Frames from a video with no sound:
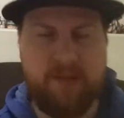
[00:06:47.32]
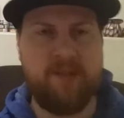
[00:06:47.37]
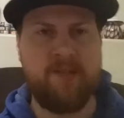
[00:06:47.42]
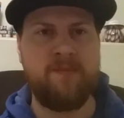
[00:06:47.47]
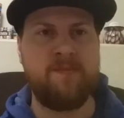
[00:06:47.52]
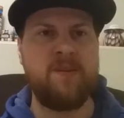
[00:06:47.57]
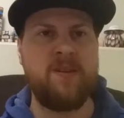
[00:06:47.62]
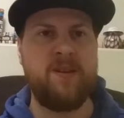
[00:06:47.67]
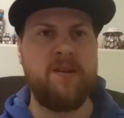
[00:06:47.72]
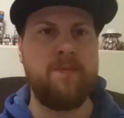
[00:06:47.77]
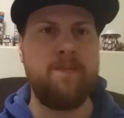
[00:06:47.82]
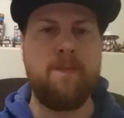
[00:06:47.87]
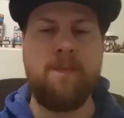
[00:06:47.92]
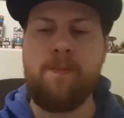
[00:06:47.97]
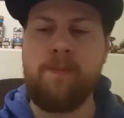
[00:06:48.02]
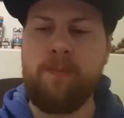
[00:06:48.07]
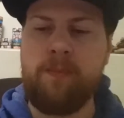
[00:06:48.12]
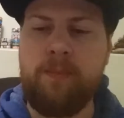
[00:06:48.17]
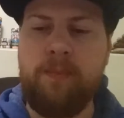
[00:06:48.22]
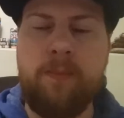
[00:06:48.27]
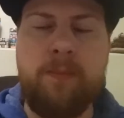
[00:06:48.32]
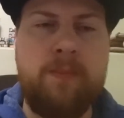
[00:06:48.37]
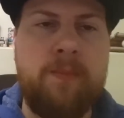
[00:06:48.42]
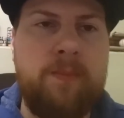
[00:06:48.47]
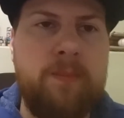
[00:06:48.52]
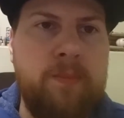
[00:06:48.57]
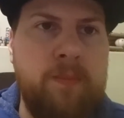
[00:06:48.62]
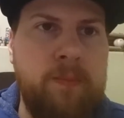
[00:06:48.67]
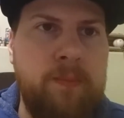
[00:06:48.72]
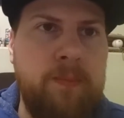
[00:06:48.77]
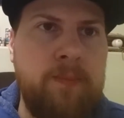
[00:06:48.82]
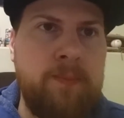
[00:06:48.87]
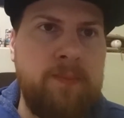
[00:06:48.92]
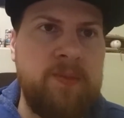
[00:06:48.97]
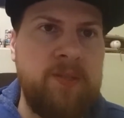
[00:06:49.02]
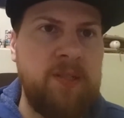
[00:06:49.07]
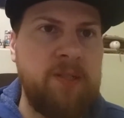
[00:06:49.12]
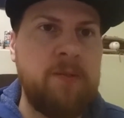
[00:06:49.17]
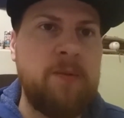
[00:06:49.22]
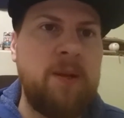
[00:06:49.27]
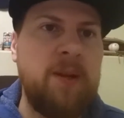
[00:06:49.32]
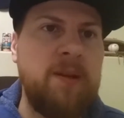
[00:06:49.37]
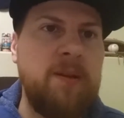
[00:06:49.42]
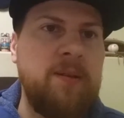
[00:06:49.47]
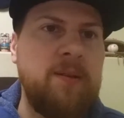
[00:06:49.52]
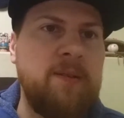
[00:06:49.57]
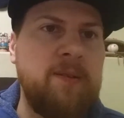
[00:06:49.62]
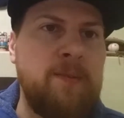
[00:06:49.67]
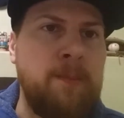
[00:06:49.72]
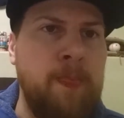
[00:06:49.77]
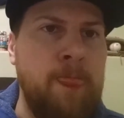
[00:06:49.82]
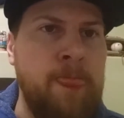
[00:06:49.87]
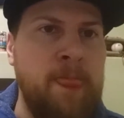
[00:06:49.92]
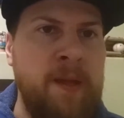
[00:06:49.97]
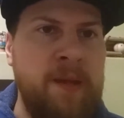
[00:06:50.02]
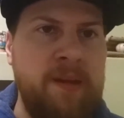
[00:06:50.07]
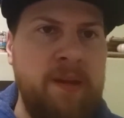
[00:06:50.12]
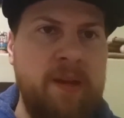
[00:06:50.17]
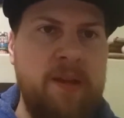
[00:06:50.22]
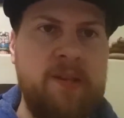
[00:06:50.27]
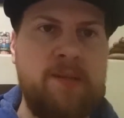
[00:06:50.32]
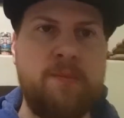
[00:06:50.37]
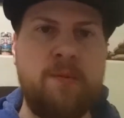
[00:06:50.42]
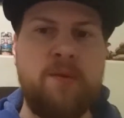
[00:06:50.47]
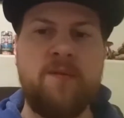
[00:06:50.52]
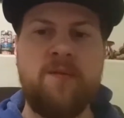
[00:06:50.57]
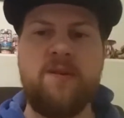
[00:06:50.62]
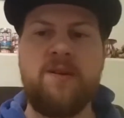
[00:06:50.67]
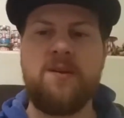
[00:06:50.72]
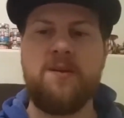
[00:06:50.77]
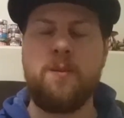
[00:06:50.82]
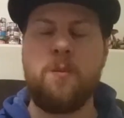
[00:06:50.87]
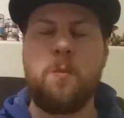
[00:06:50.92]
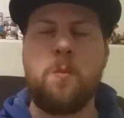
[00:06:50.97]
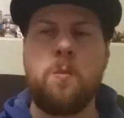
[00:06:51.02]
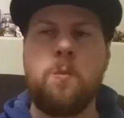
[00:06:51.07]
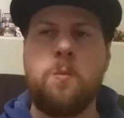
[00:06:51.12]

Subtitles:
just become such a regular taste profile.